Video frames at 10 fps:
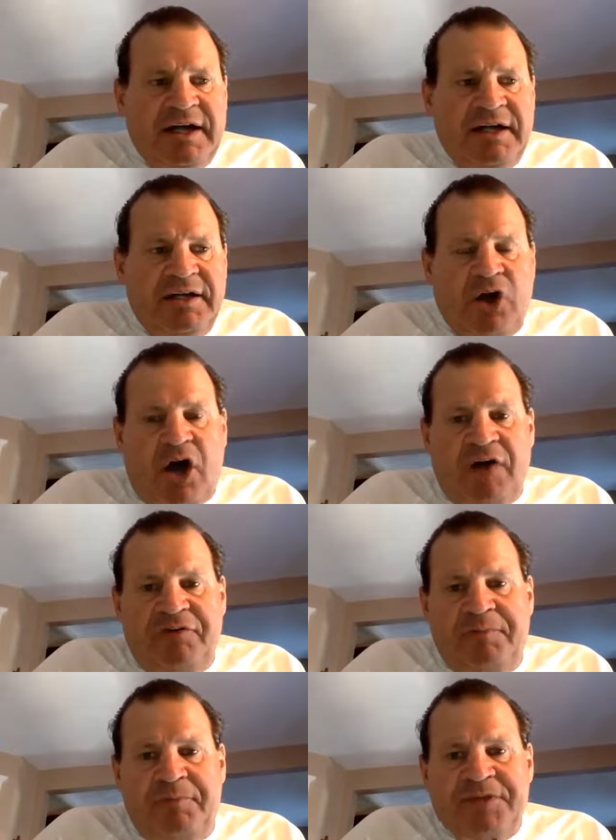golf,
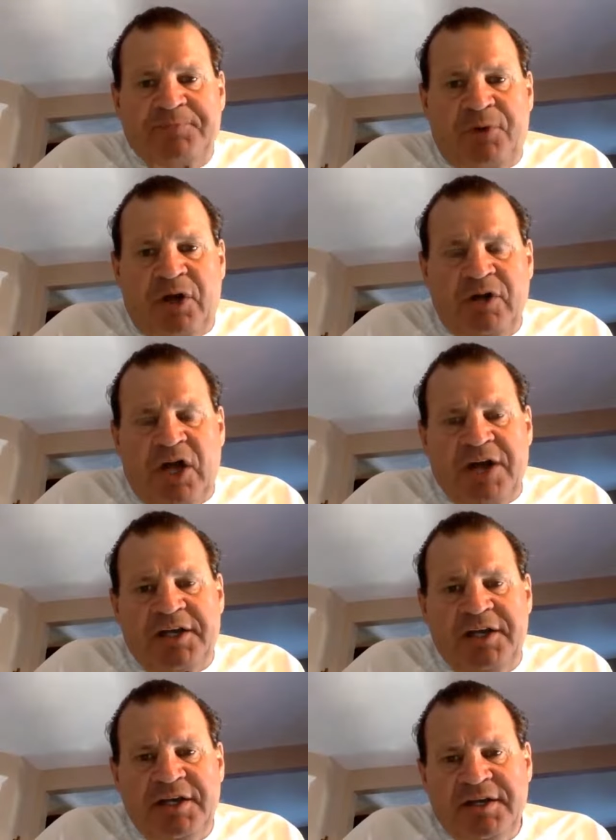baseball,
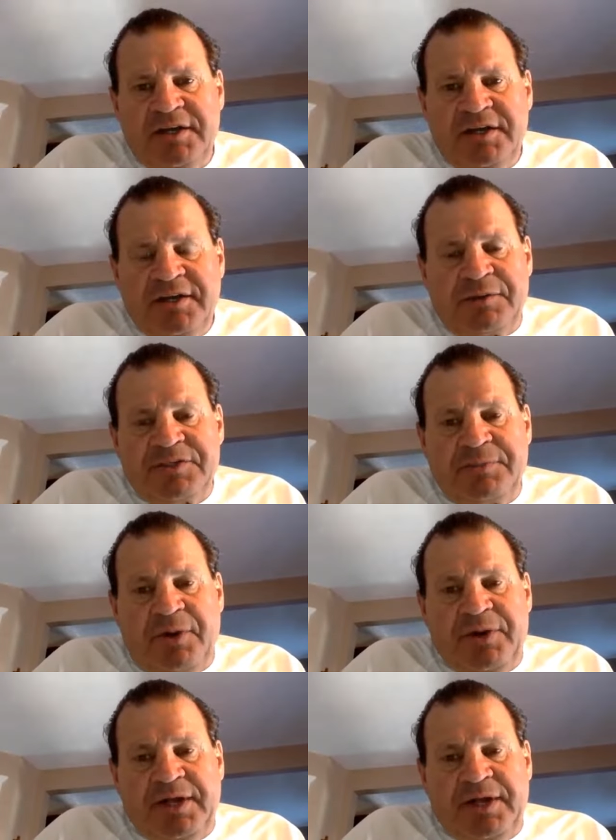hockey. That was about it.